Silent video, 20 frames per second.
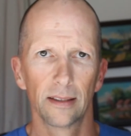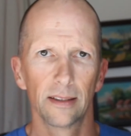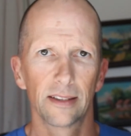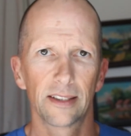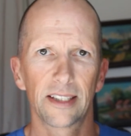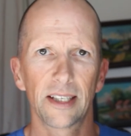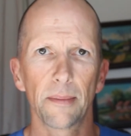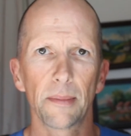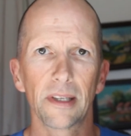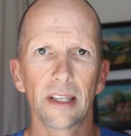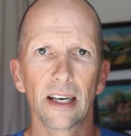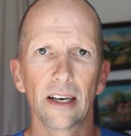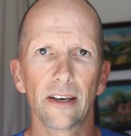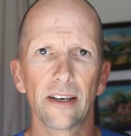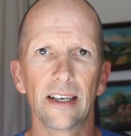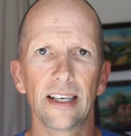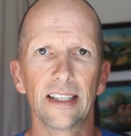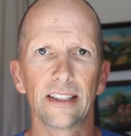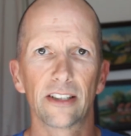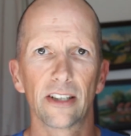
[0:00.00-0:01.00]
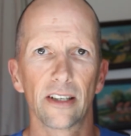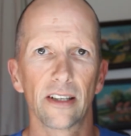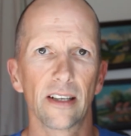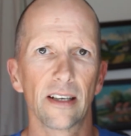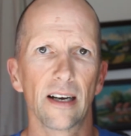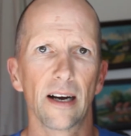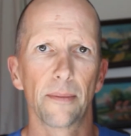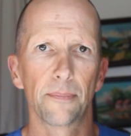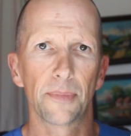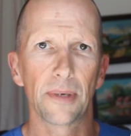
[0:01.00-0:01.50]
Similarity to
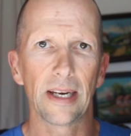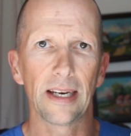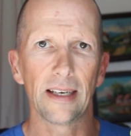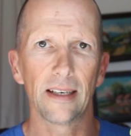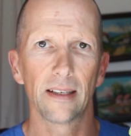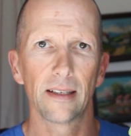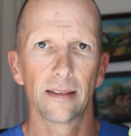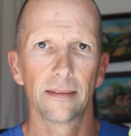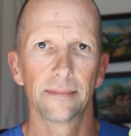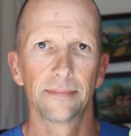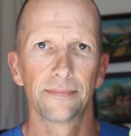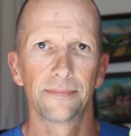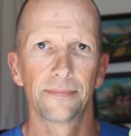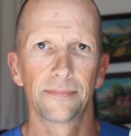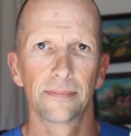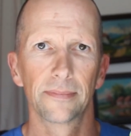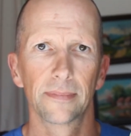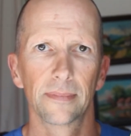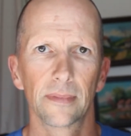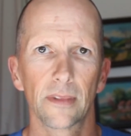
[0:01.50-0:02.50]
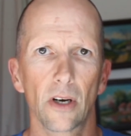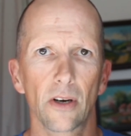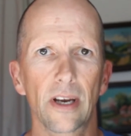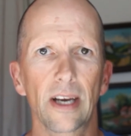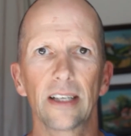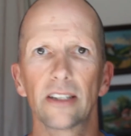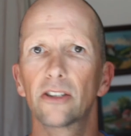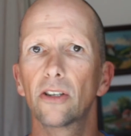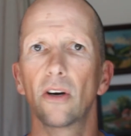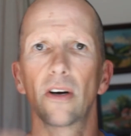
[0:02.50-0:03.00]
the update.
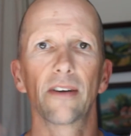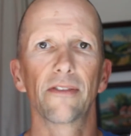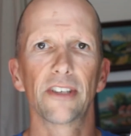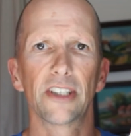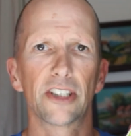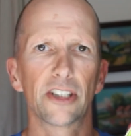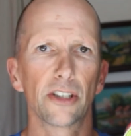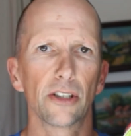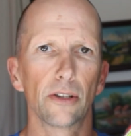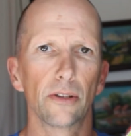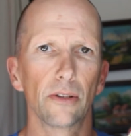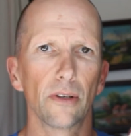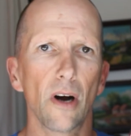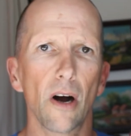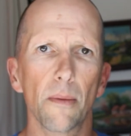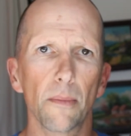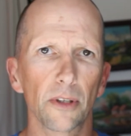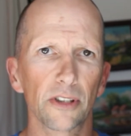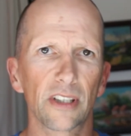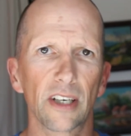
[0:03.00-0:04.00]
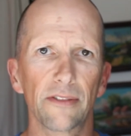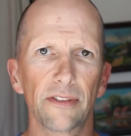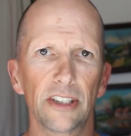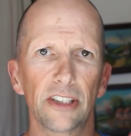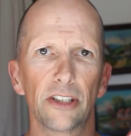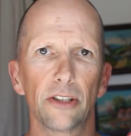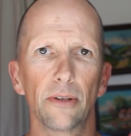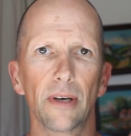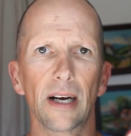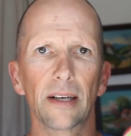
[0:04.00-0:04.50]
Okay, so almost every
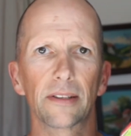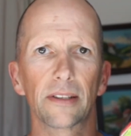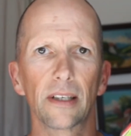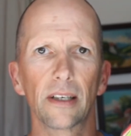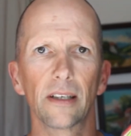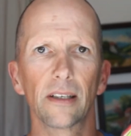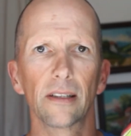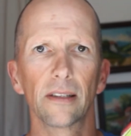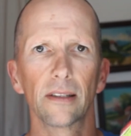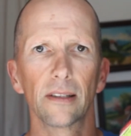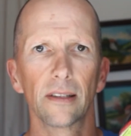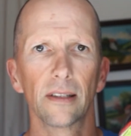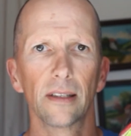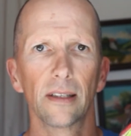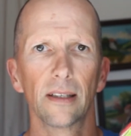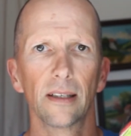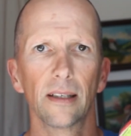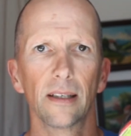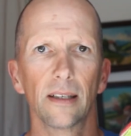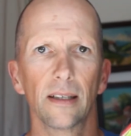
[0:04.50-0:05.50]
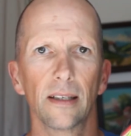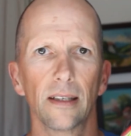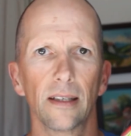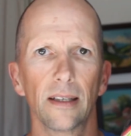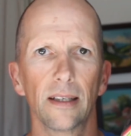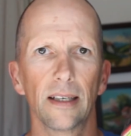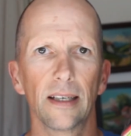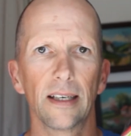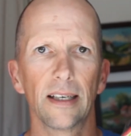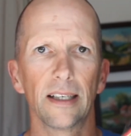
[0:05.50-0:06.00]
shoe out there
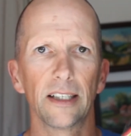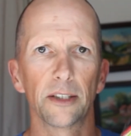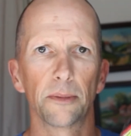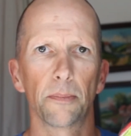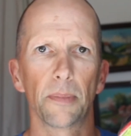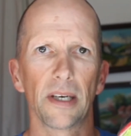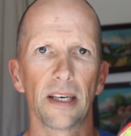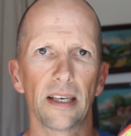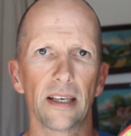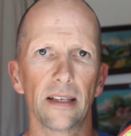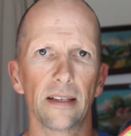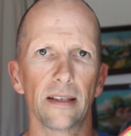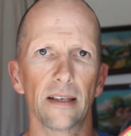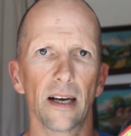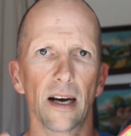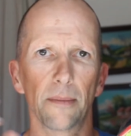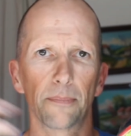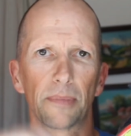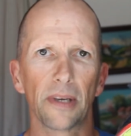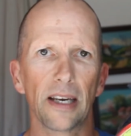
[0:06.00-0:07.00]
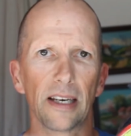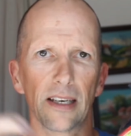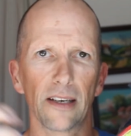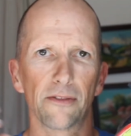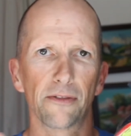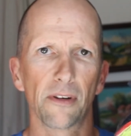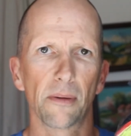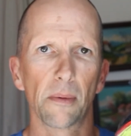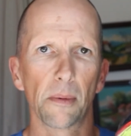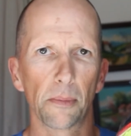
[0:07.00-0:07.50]
is being
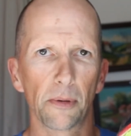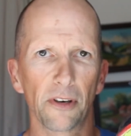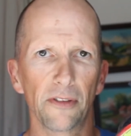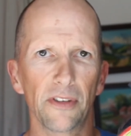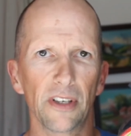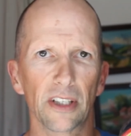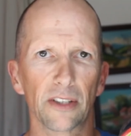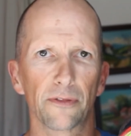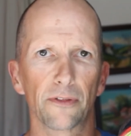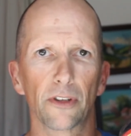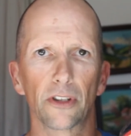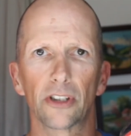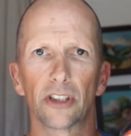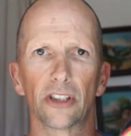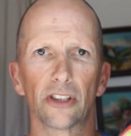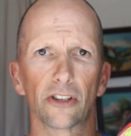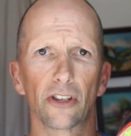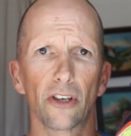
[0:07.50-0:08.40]
updated from a previous version.